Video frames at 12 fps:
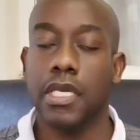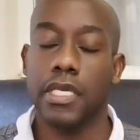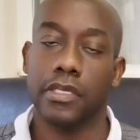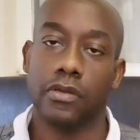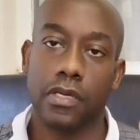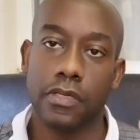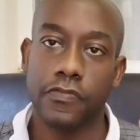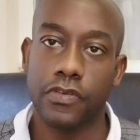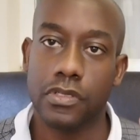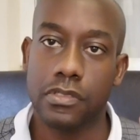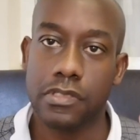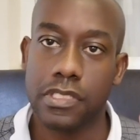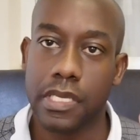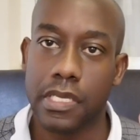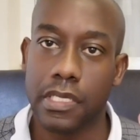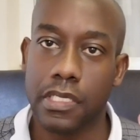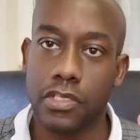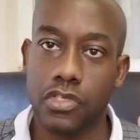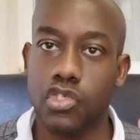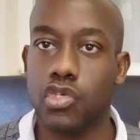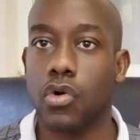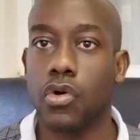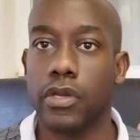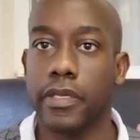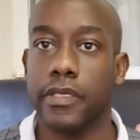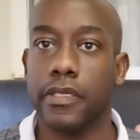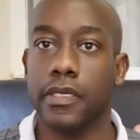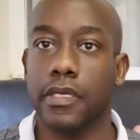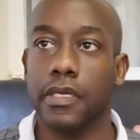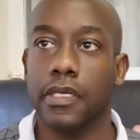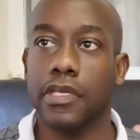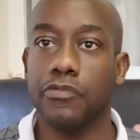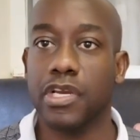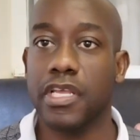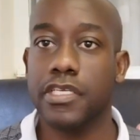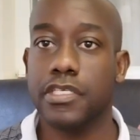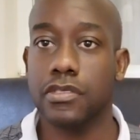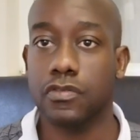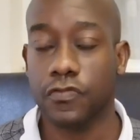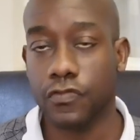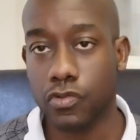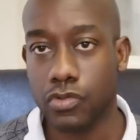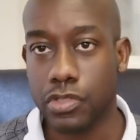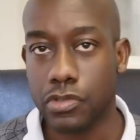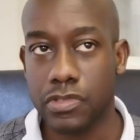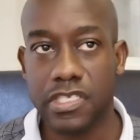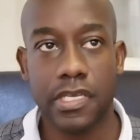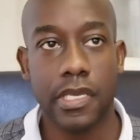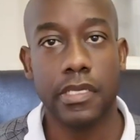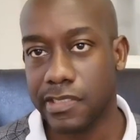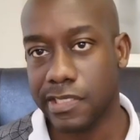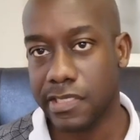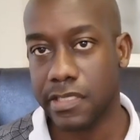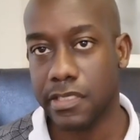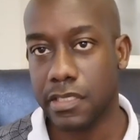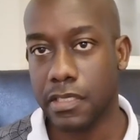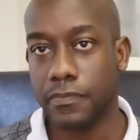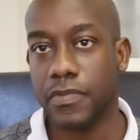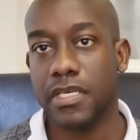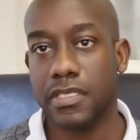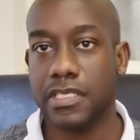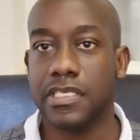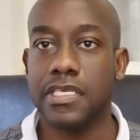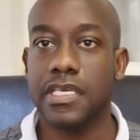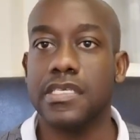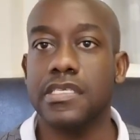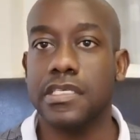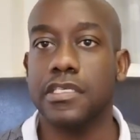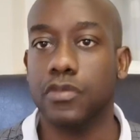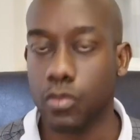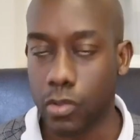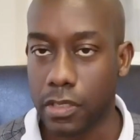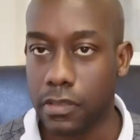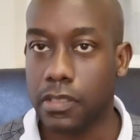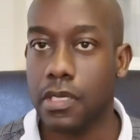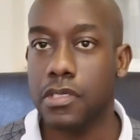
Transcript: In order for you to say enjoy in relation to food, you'd say Didi. Didi is eat well.